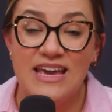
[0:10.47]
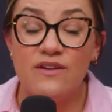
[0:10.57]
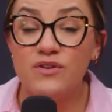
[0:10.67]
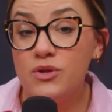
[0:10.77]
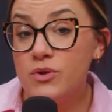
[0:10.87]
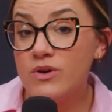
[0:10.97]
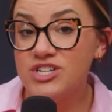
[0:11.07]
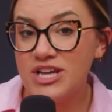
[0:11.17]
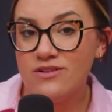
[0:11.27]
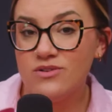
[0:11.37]
If you're new to our
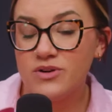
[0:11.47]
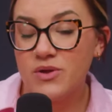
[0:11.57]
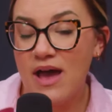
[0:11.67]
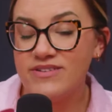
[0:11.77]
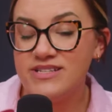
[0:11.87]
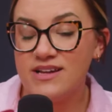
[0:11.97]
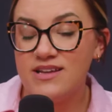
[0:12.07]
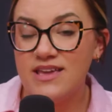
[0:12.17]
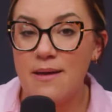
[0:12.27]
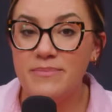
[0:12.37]
channel or you haven't done
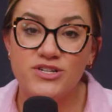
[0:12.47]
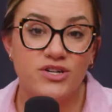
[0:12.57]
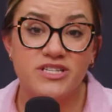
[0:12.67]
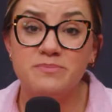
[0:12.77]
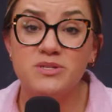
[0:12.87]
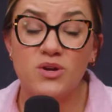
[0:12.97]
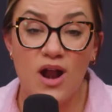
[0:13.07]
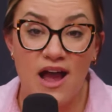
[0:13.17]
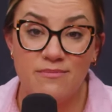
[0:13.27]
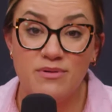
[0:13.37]
it yet, be sure to
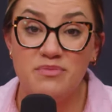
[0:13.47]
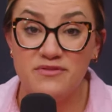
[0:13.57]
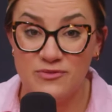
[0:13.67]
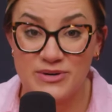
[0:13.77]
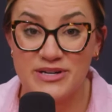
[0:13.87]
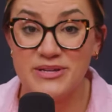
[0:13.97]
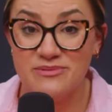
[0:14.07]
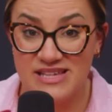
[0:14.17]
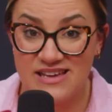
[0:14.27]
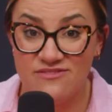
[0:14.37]
subscribe before you
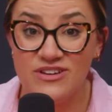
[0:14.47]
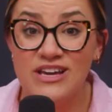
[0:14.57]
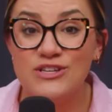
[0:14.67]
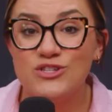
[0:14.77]
leave.